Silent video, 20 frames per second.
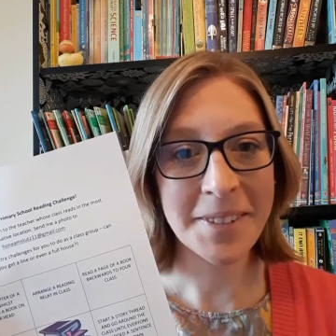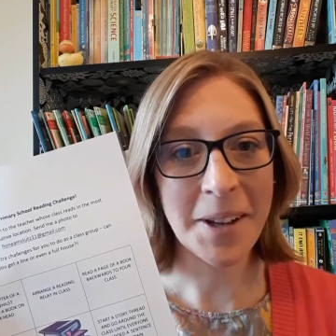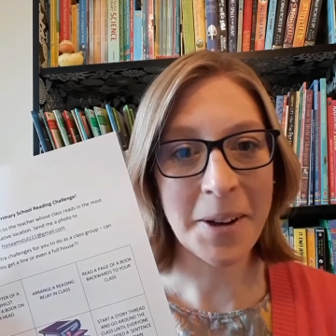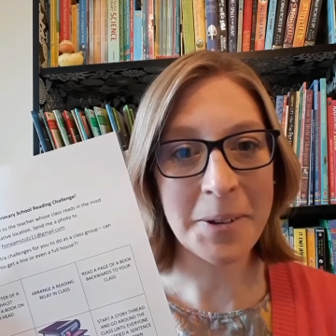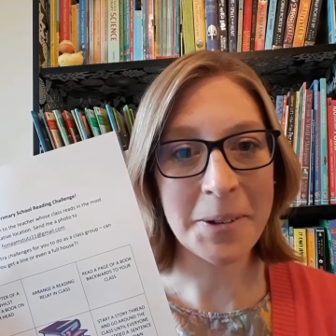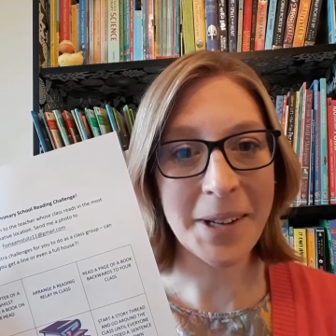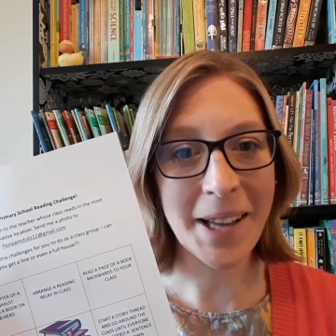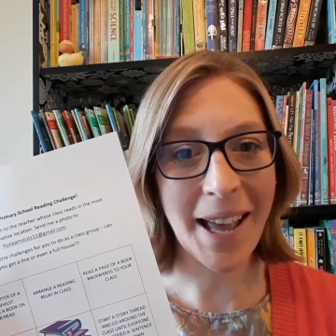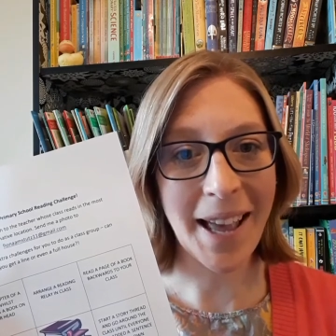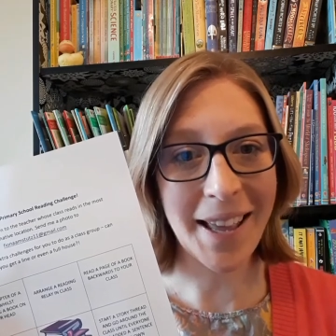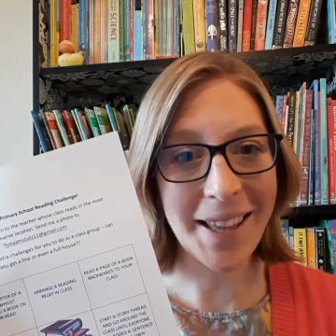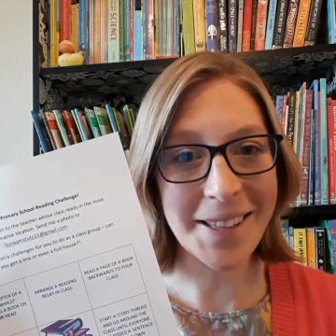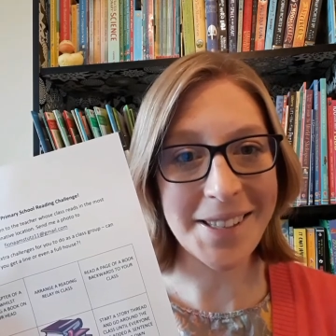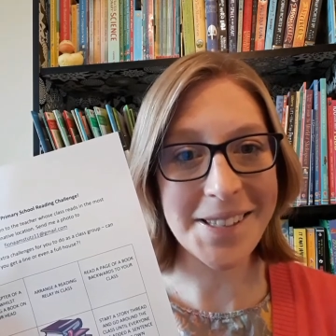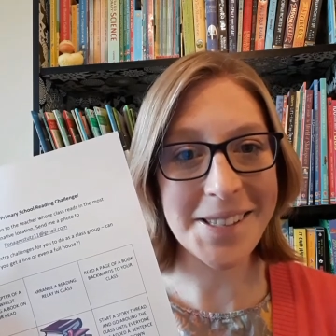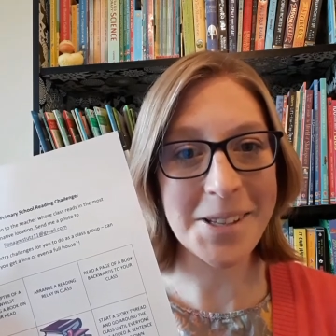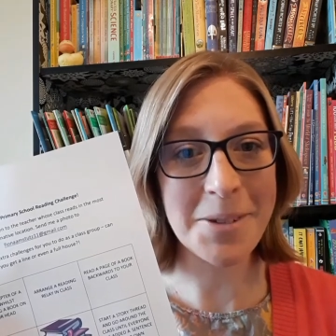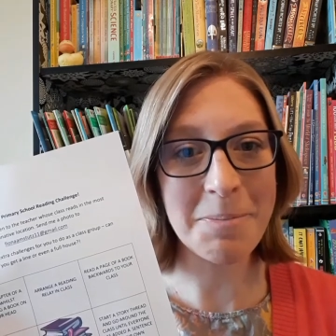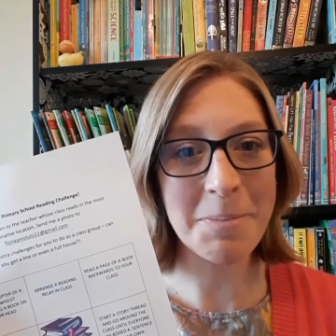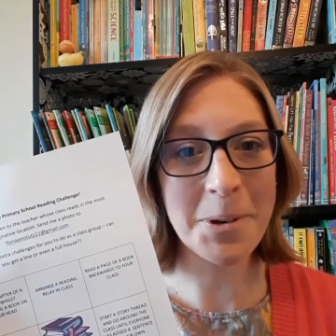Okay,
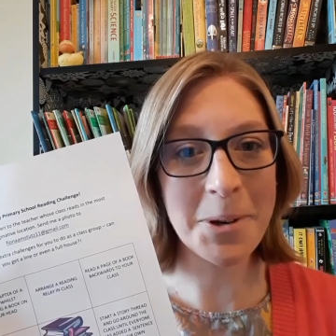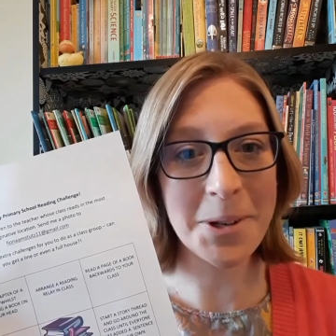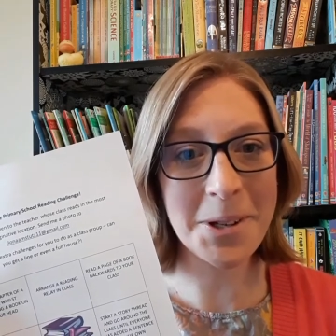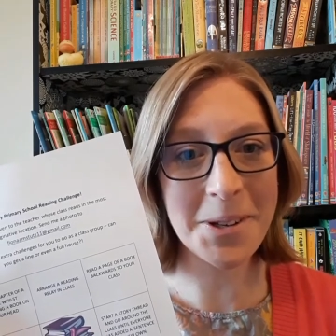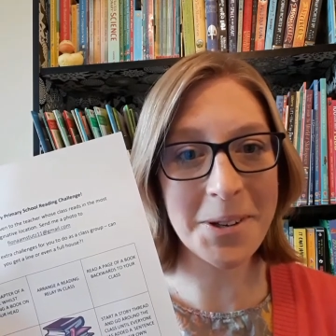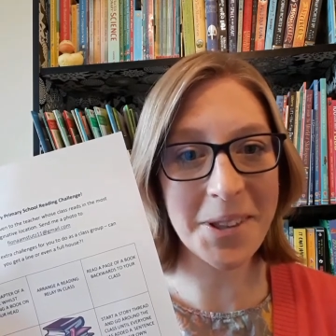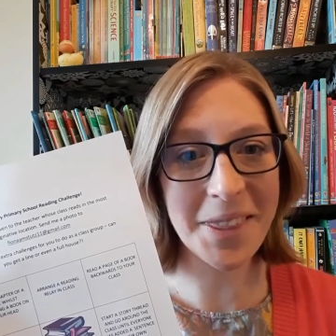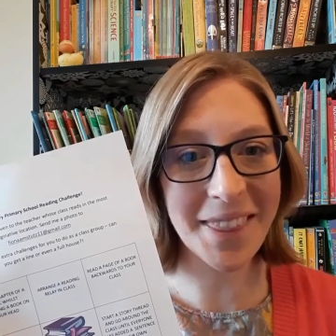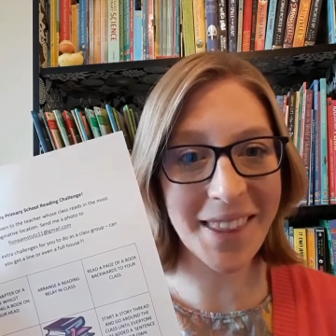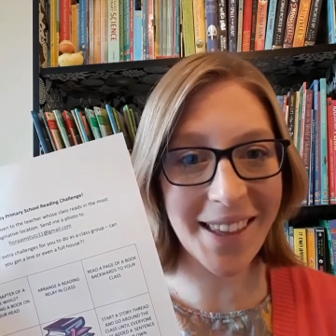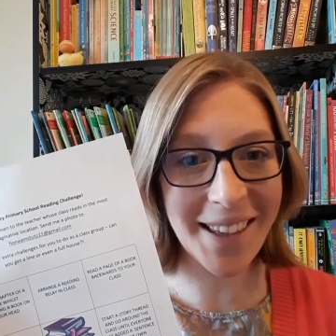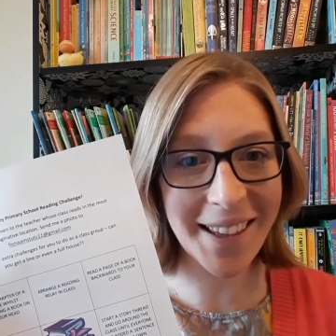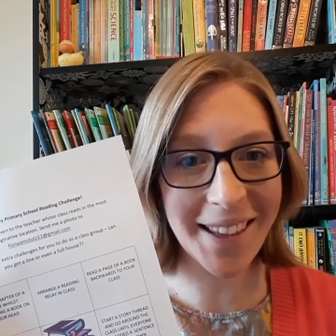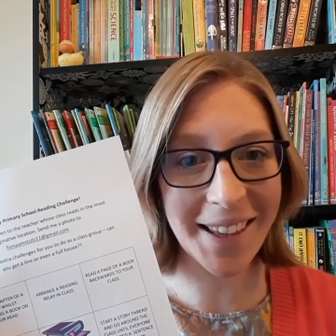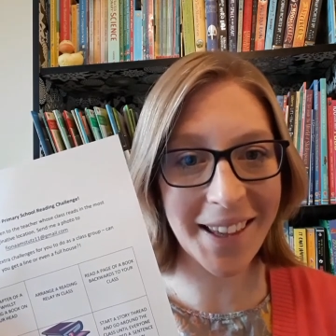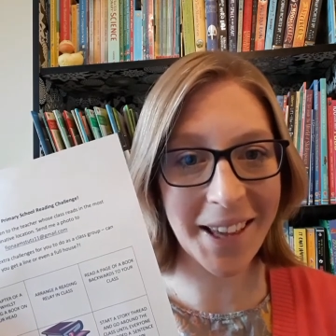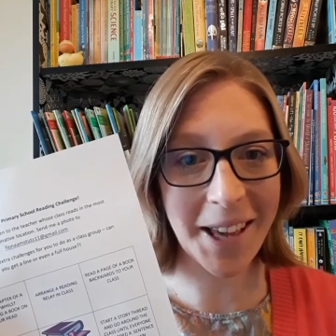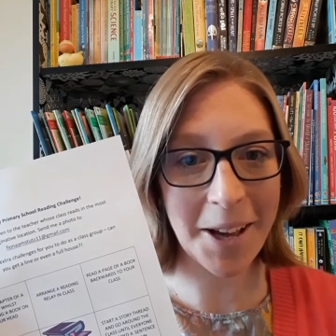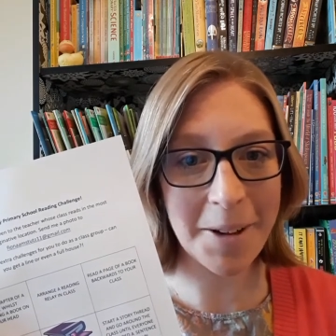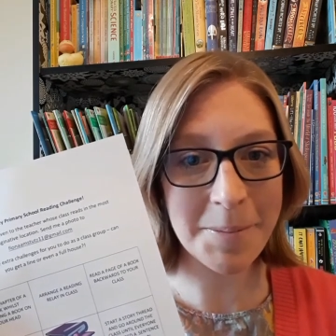so put your
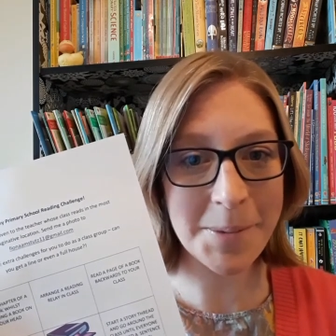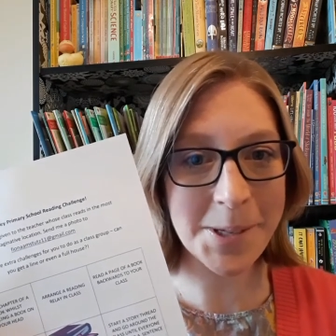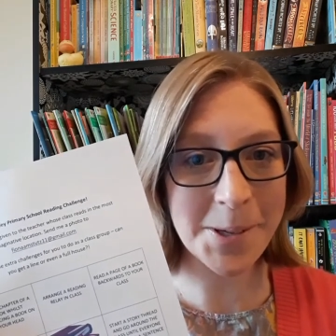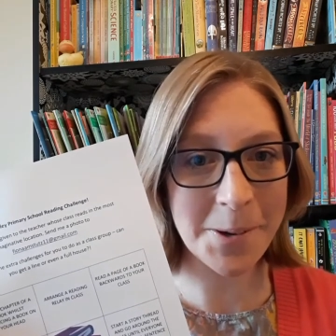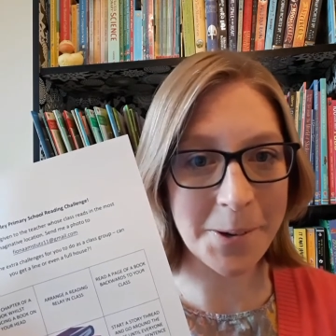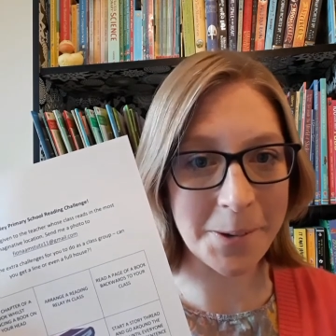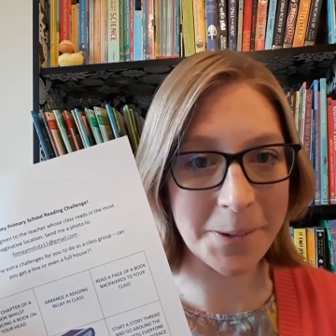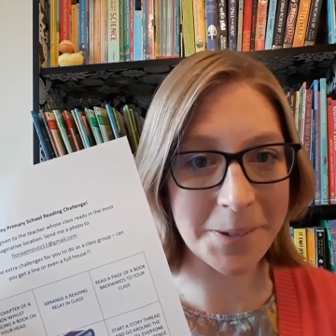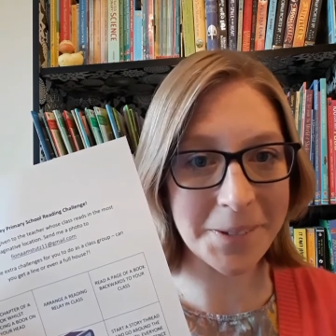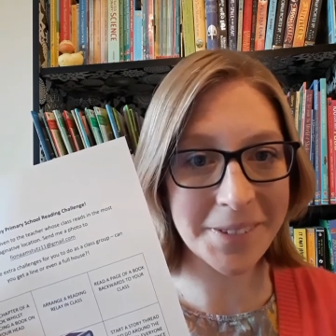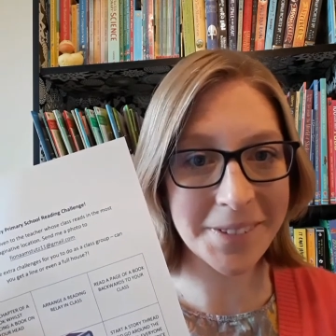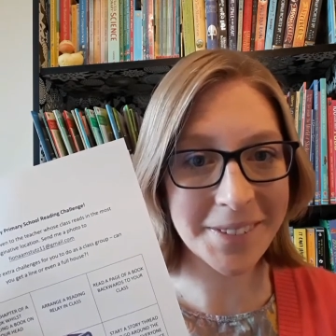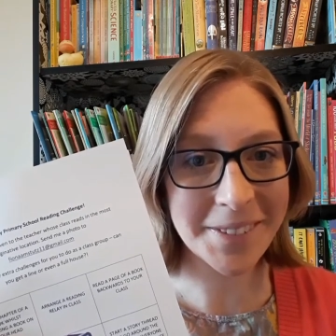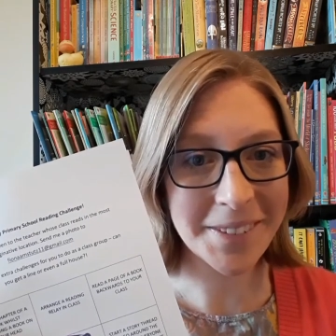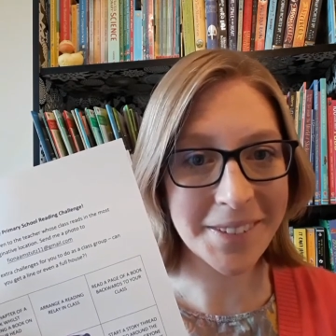thinking caps on